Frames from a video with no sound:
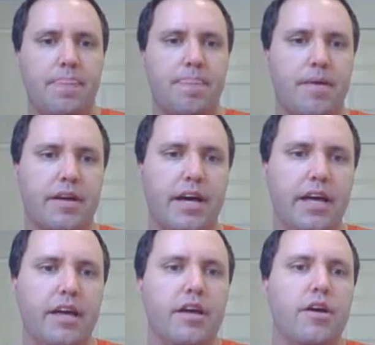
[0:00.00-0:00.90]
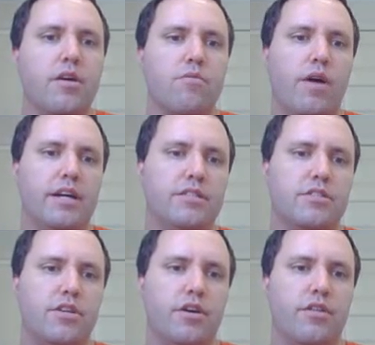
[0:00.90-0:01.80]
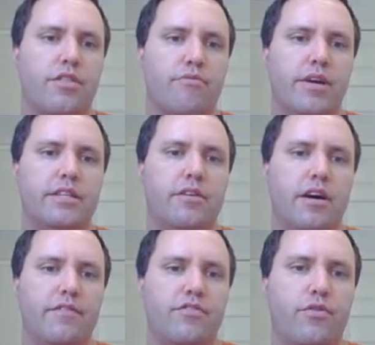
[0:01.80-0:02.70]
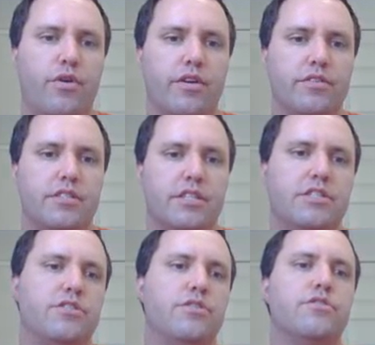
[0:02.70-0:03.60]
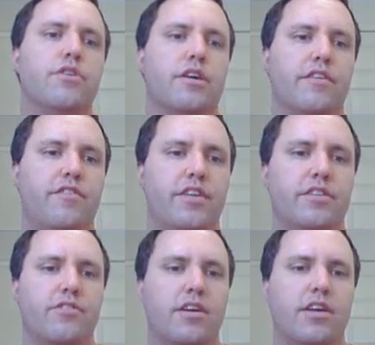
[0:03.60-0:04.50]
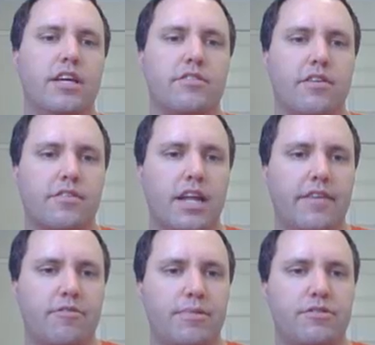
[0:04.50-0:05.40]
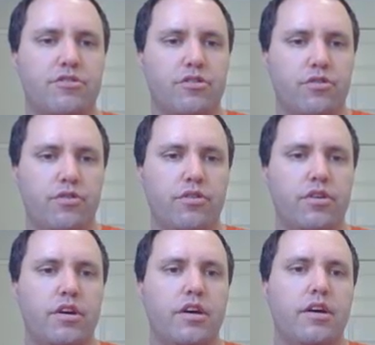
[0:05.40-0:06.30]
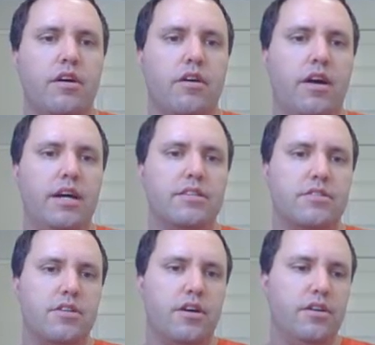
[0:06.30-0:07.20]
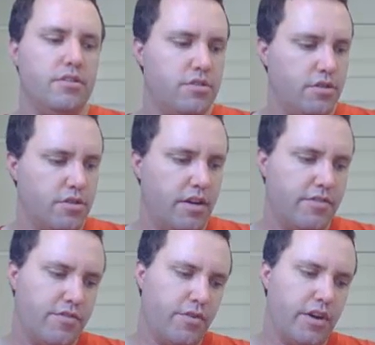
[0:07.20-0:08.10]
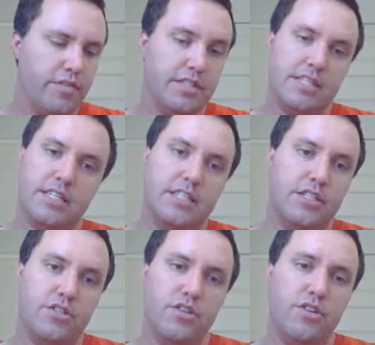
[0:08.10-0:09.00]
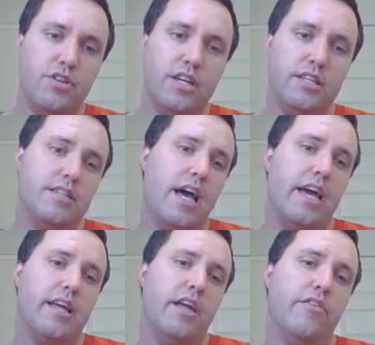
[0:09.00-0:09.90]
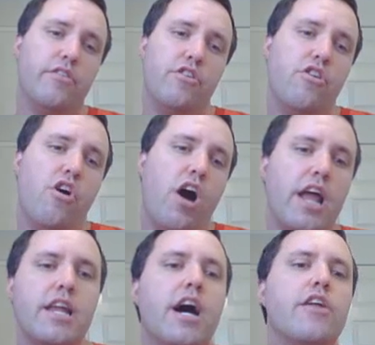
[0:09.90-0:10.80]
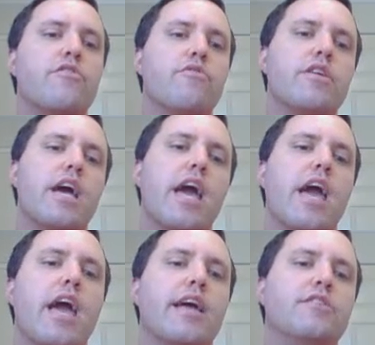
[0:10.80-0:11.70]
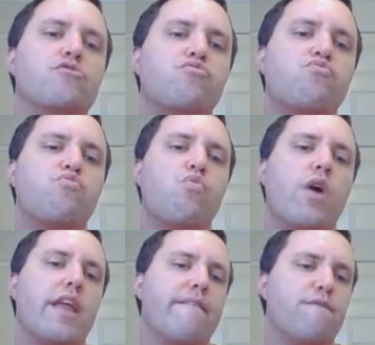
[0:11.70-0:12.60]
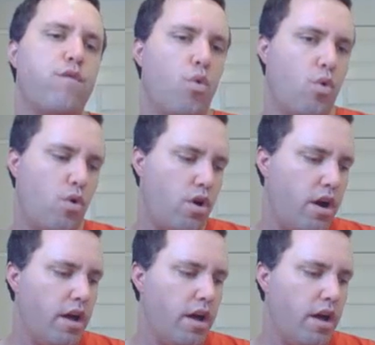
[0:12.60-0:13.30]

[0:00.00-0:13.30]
Okay, right, so 3 times 462 is not going to fit inside here, so it's going to have to be 2. Alright, so 2 times 462 is 924,